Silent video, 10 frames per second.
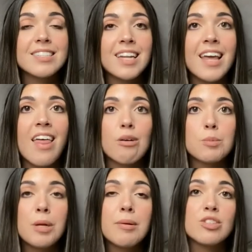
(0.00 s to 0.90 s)
today. That was
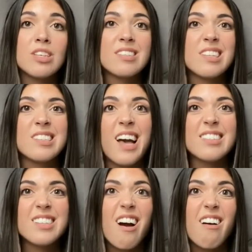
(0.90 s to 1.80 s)
pretty much the
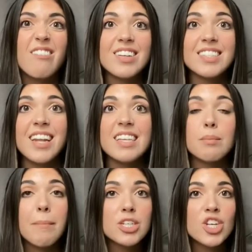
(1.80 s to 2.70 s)
success of today's
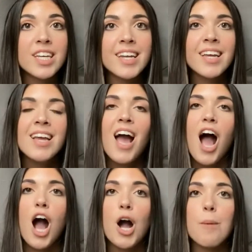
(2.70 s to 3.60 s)
mission.
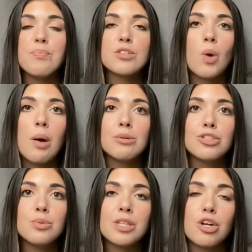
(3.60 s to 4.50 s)
Um, so I will
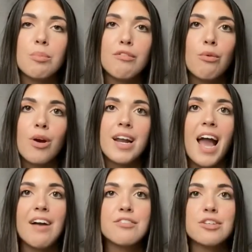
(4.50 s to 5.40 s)
do a little before and
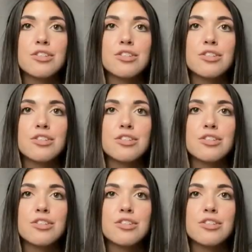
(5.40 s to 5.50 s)
after